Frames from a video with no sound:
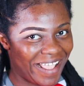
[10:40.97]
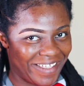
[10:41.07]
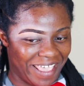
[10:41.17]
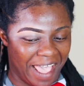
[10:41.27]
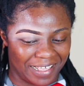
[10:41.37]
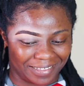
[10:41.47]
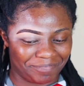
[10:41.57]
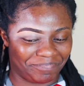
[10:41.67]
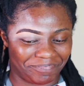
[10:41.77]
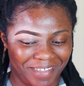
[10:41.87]
Yeah.
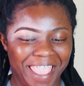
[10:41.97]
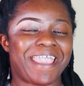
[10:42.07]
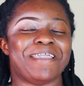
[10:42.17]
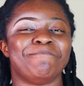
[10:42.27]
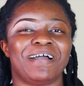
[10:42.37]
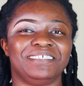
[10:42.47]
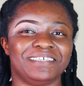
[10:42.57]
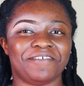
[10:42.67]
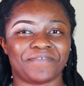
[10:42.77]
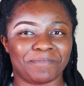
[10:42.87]

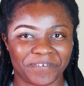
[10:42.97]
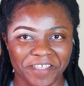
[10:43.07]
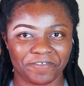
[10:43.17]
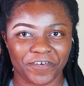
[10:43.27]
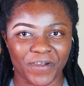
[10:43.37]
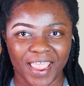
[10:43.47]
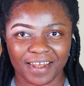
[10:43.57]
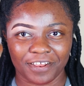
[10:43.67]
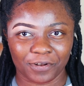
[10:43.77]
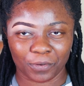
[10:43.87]
Imagine if I'm going for
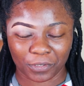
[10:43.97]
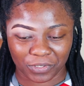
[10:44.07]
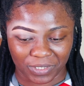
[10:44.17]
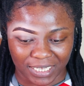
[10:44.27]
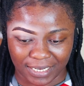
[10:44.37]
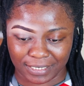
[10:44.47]
any look today.